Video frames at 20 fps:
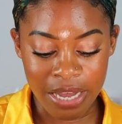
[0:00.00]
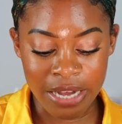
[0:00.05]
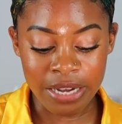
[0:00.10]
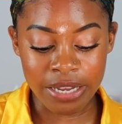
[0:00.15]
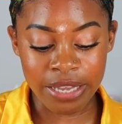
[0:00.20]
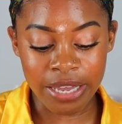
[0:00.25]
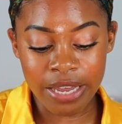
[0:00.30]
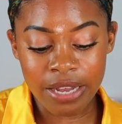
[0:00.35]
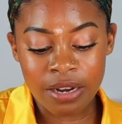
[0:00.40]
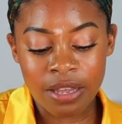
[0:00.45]
And
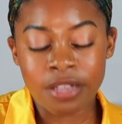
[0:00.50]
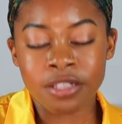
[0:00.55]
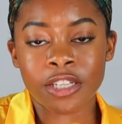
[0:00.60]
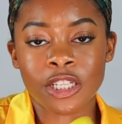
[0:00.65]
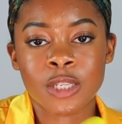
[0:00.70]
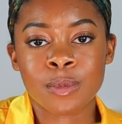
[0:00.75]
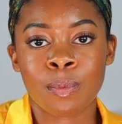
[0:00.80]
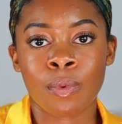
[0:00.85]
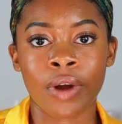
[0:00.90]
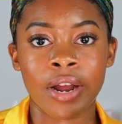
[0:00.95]
again, it's a
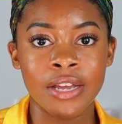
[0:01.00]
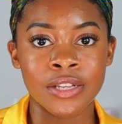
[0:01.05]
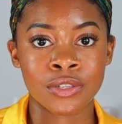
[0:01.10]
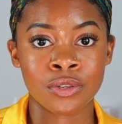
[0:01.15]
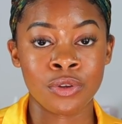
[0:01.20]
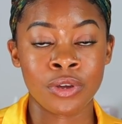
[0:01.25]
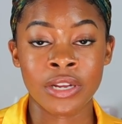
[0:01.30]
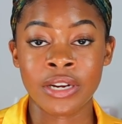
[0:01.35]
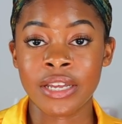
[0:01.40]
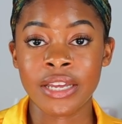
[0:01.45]
spray, so
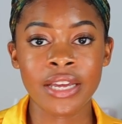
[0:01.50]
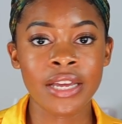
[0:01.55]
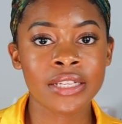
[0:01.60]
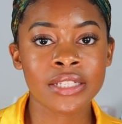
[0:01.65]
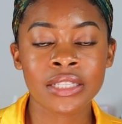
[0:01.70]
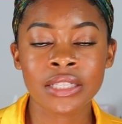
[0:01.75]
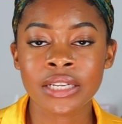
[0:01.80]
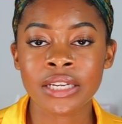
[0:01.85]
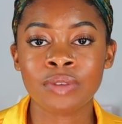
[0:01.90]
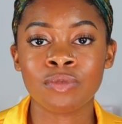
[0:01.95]
you can
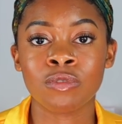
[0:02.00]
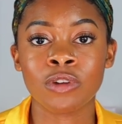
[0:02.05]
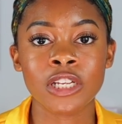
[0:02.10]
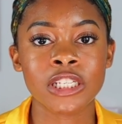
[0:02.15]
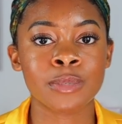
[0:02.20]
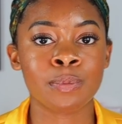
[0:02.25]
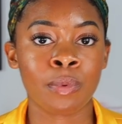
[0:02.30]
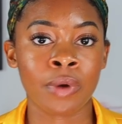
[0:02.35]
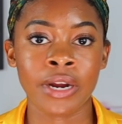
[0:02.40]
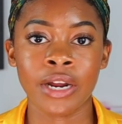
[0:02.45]
easily
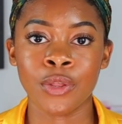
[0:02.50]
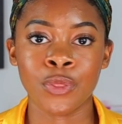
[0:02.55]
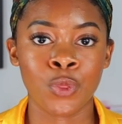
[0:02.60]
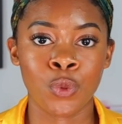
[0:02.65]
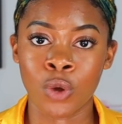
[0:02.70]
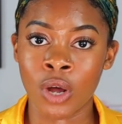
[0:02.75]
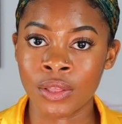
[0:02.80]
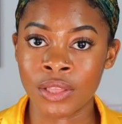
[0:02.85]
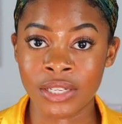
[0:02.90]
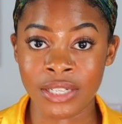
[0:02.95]
respray it
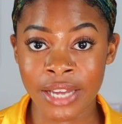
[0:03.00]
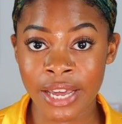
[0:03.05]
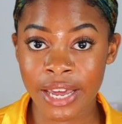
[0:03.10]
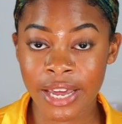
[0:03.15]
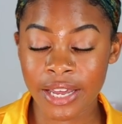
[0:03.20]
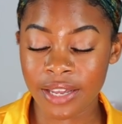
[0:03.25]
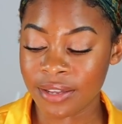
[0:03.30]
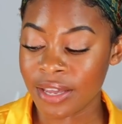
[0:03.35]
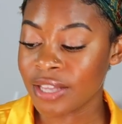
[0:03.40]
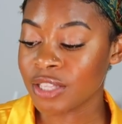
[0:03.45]
throughout the
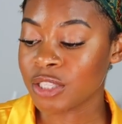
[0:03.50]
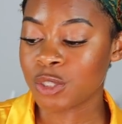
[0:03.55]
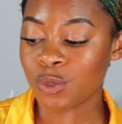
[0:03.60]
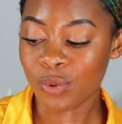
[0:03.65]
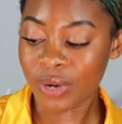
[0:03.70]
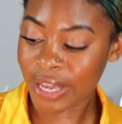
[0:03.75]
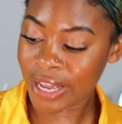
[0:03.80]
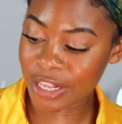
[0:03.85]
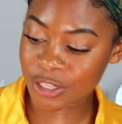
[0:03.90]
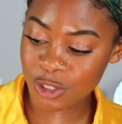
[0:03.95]
day to
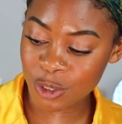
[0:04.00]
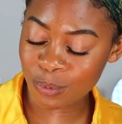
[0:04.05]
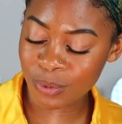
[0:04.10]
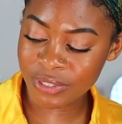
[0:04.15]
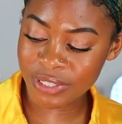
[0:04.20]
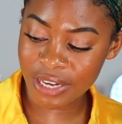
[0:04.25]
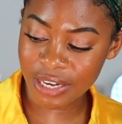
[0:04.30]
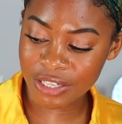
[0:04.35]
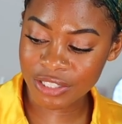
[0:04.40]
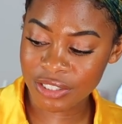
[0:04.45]
enhance your
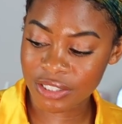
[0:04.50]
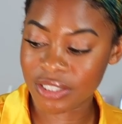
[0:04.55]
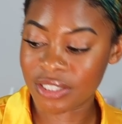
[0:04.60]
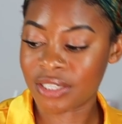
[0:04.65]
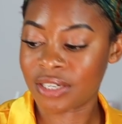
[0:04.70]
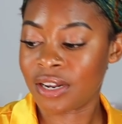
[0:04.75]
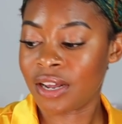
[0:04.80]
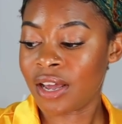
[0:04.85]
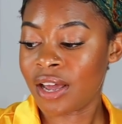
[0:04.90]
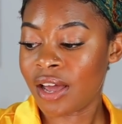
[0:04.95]

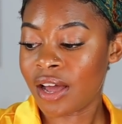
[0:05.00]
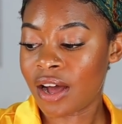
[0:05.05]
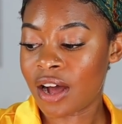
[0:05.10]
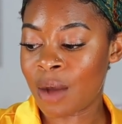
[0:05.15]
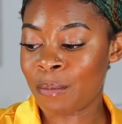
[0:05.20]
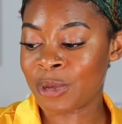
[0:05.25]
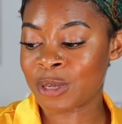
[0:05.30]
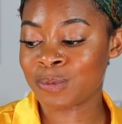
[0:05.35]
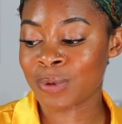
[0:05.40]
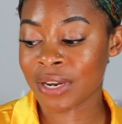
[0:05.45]
protection,
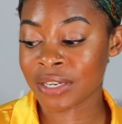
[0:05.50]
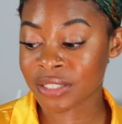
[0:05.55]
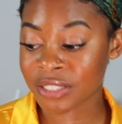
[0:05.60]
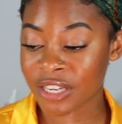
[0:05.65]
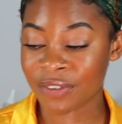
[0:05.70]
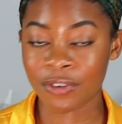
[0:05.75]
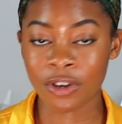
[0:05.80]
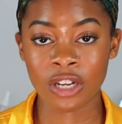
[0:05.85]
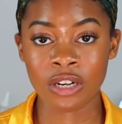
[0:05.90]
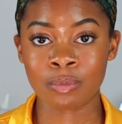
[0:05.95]
especially
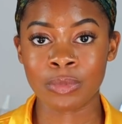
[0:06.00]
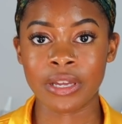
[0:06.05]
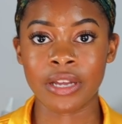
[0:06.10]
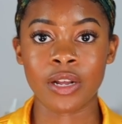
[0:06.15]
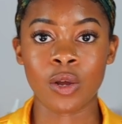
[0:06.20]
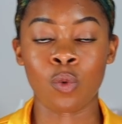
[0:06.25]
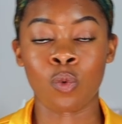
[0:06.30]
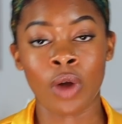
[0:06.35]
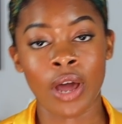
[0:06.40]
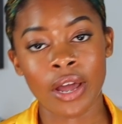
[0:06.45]
if you're gonna be
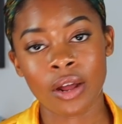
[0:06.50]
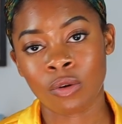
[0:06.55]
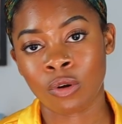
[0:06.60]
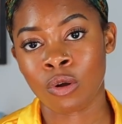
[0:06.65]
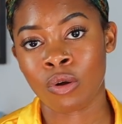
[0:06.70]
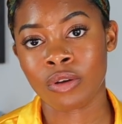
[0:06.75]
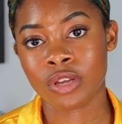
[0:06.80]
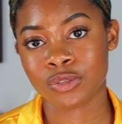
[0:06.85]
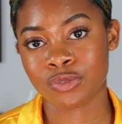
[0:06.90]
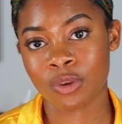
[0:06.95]
getting wet or
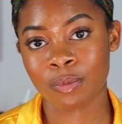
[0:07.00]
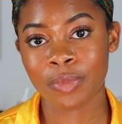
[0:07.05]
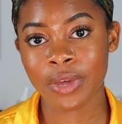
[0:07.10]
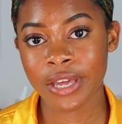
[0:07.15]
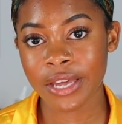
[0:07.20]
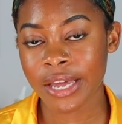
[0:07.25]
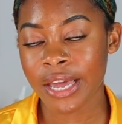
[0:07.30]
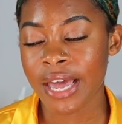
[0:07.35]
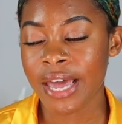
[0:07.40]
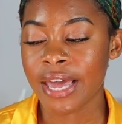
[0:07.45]
going
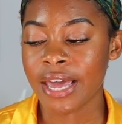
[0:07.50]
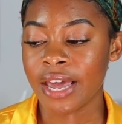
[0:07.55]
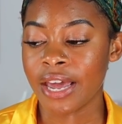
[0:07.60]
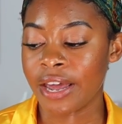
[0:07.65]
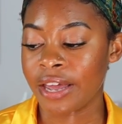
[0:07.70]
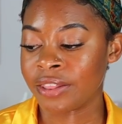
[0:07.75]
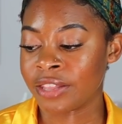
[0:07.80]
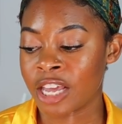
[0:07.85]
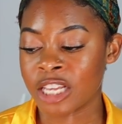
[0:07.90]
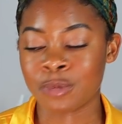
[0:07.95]
swimming
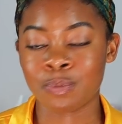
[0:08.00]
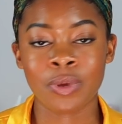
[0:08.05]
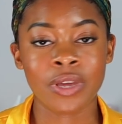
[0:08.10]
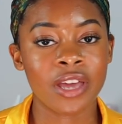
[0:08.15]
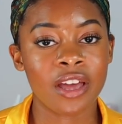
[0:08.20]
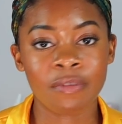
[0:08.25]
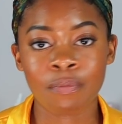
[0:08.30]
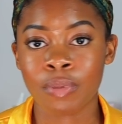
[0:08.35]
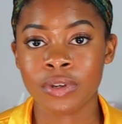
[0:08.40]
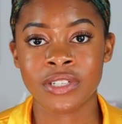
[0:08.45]
and the
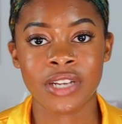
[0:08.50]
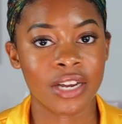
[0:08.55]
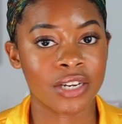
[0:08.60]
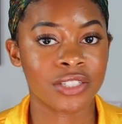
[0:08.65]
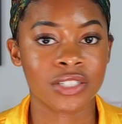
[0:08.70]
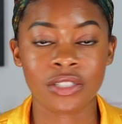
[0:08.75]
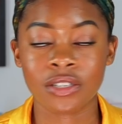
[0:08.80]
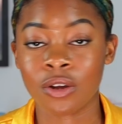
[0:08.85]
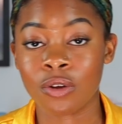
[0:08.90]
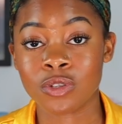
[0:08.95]
SPF
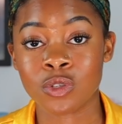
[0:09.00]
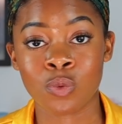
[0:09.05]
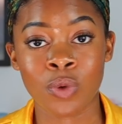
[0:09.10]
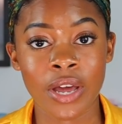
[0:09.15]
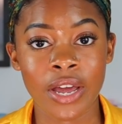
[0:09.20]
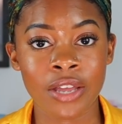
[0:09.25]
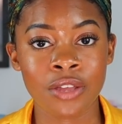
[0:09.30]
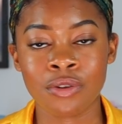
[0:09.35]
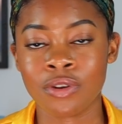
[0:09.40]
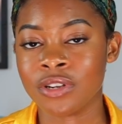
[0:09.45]
protection goes
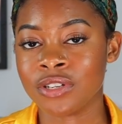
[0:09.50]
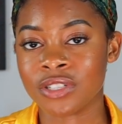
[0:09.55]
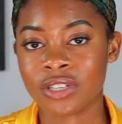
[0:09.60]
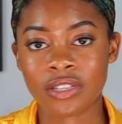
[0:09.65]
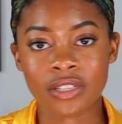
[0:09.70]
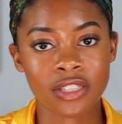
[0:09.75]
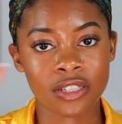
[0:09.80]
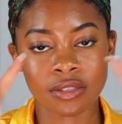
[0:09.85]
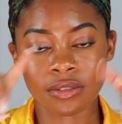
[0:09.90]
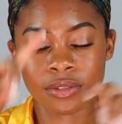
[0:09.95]
away. You can
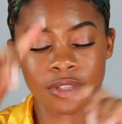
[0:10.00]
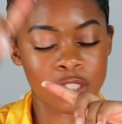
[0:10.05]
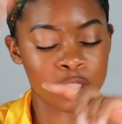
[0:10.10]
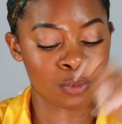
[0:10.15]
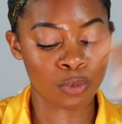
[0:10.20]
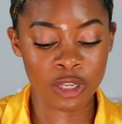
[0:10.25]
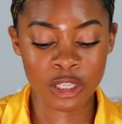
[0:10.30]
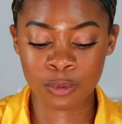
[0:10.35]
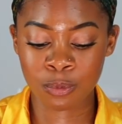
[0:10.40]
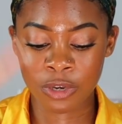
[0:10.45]
just
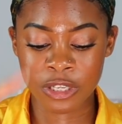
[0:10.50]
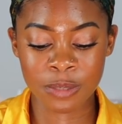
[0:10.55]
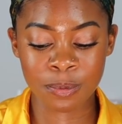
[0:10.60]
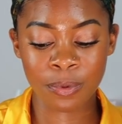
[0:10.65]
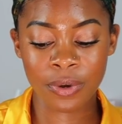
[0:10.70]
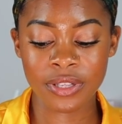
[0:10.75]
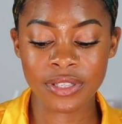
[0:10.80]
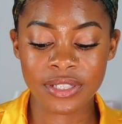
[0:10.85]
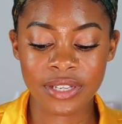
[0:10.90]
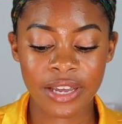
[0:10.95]
spritz, spritz,
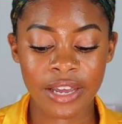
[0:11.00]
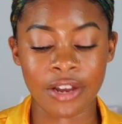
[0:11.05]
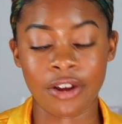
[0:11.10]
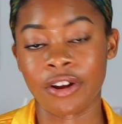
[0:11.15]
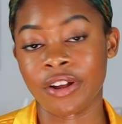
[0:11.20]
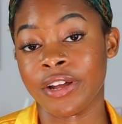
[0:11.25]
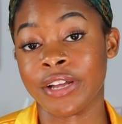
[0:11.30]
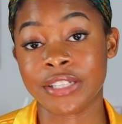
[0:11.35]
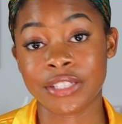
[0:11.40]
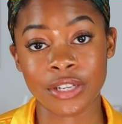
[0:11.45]
spritz, and you're
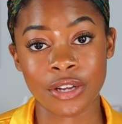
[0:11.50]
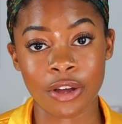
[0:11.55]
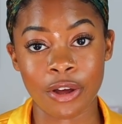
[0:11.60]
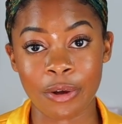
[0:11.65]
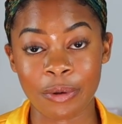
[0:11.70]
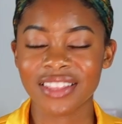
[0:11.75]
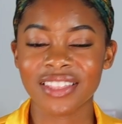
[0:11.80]
good to go.